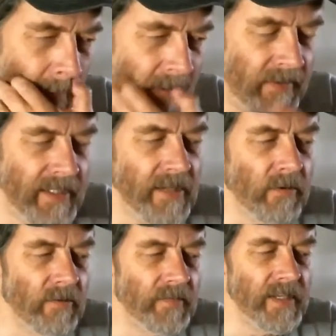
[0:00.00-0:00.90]
Neither
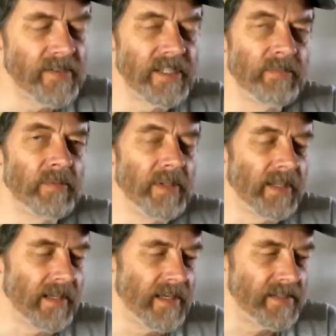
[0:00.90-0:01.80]
of these seem to be the
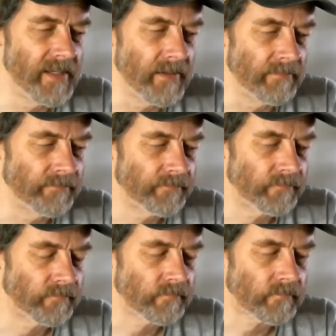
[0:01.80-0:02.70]
case here.
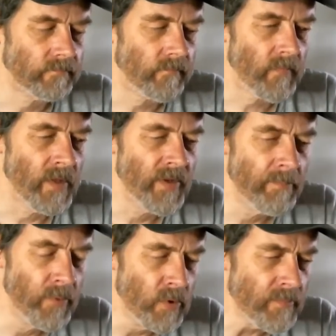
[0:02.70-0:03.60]
A
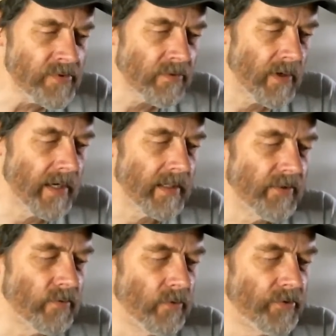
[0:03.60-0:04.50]
boom strike
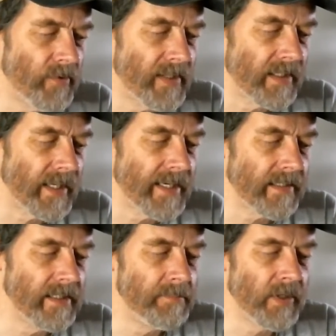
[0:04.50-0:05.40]
is also
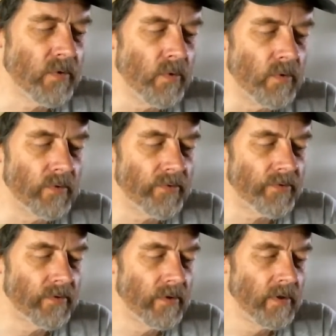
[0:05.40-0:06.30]
unlikely
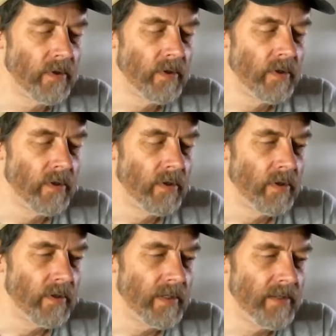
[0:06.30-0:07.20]
because
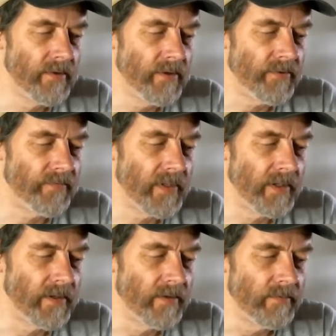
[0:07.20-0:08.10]
in this
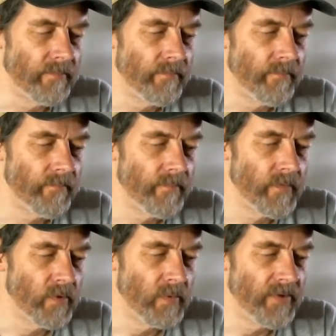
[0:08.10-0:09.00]
video
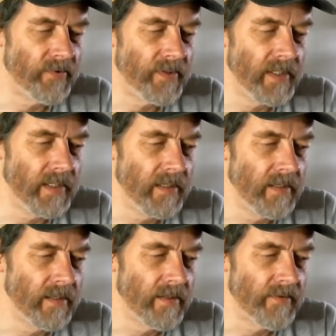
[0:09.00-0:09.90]
we see
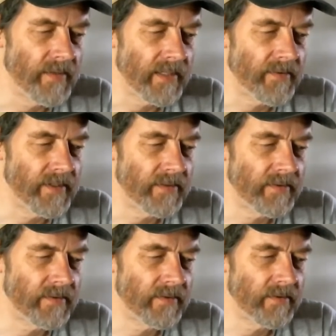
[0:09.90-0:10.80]
that
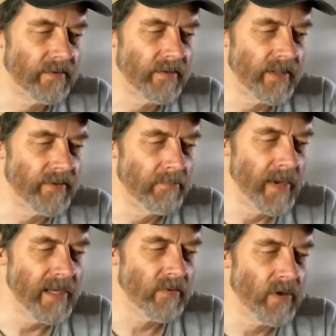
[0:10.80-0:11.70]
the
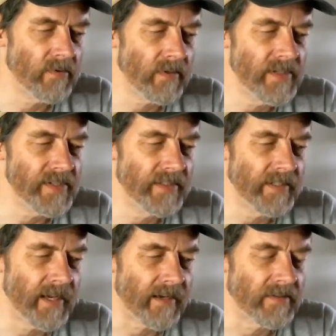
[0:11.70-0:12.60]
main rotor is
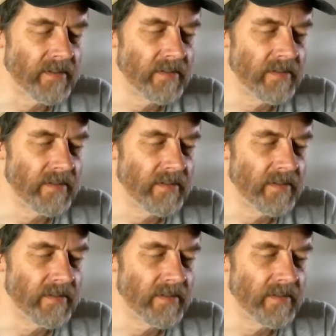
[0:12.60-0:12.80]
intact.